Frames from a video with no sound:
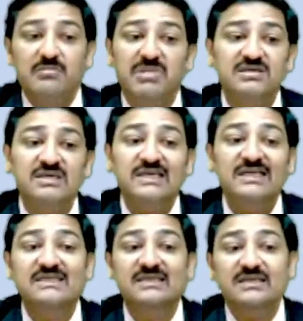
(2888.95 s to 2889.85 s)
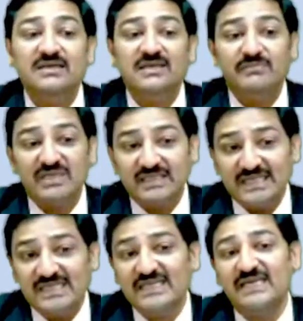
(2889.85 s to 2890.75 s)
But it but
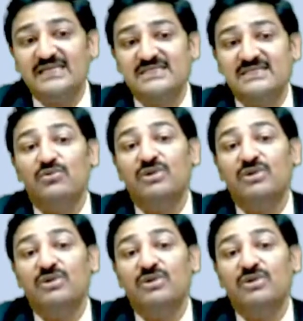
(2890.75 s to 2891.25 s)
in case